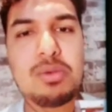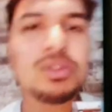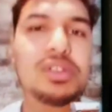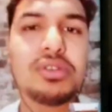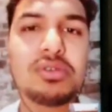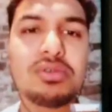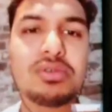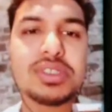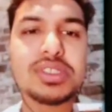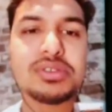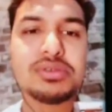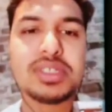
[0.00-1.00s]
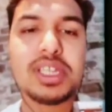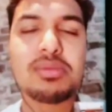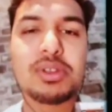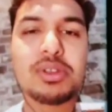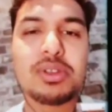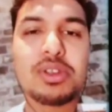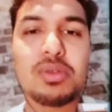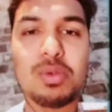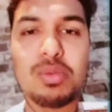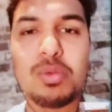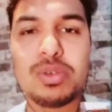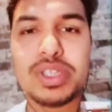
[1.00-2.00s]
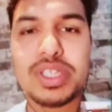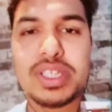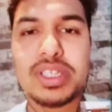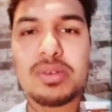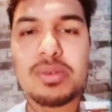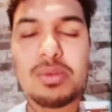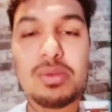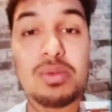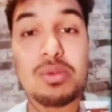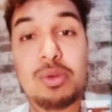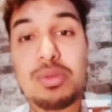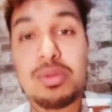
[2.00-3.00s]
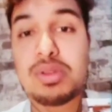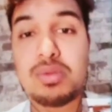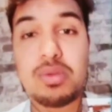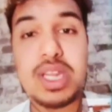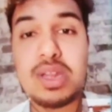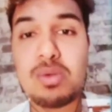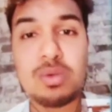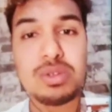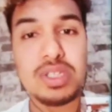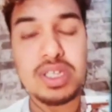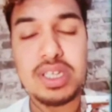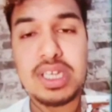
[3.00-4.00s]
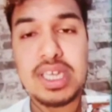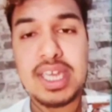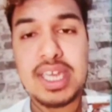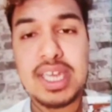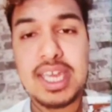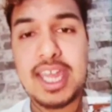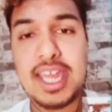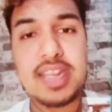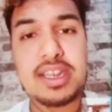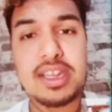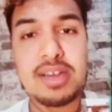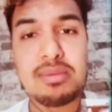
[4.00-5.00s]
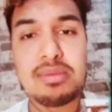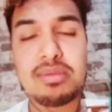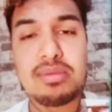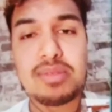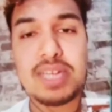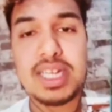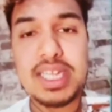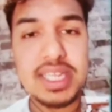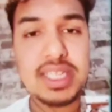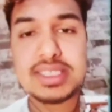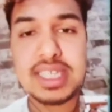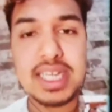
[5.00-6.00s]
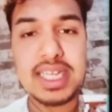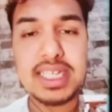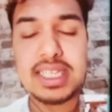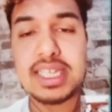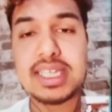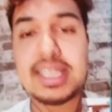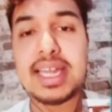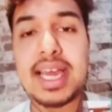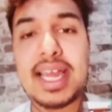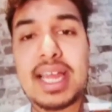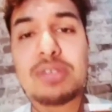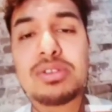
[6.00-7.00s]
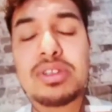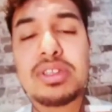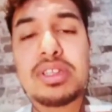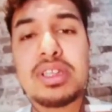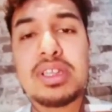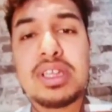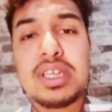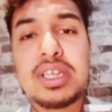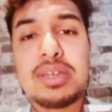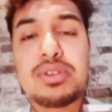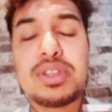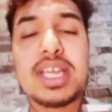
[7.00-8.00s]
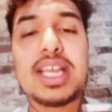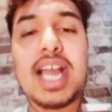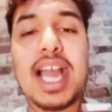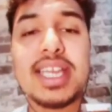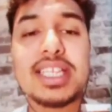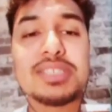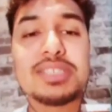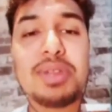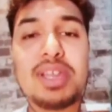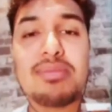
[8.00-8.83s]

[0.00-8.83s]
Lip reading: And all you need to do is use a little bit of warm water or normal any water, and clean inside, let it dry out, put the guide and